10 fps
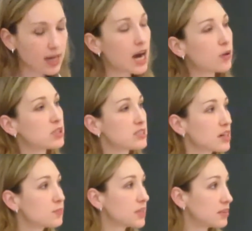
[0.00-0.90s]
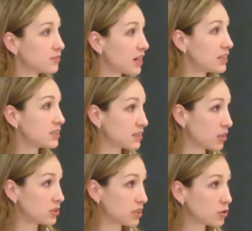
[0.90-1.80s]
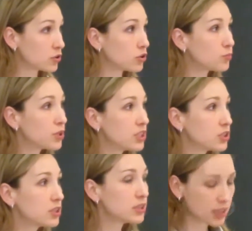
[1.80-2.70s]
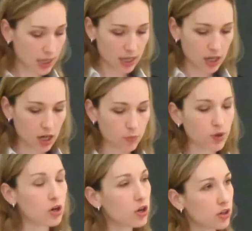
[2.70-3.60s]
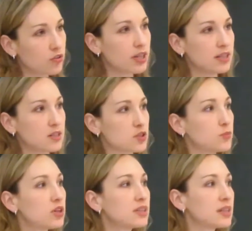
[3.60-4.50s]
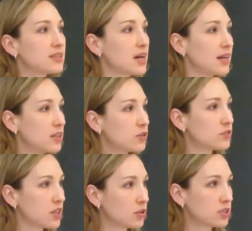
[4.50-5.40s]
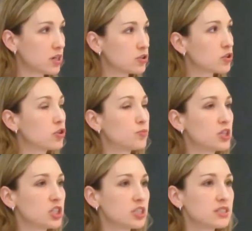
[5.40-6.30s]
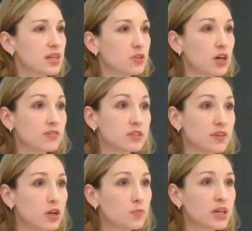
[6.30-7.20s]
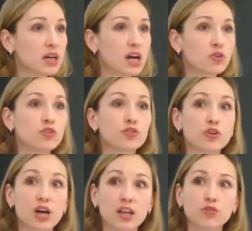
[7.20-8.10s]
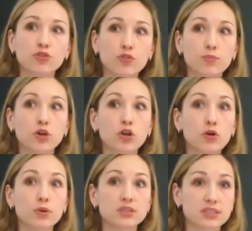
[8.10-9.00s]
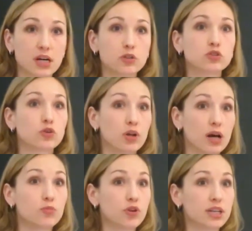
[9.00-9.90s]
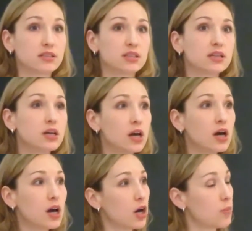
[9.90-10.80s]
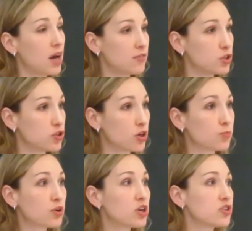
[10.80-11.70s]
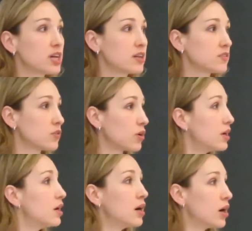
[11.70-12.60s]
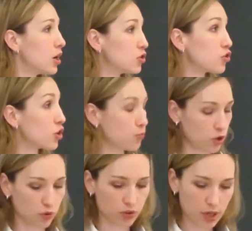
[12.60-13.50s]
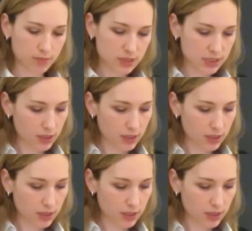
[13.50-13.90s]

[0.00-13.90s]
I will start by defining South-South cooperation. We heard already this morning that the idea of South-South cooperation is that you have developing countries or countries from the global South collaborating, having joint projects or joint programs.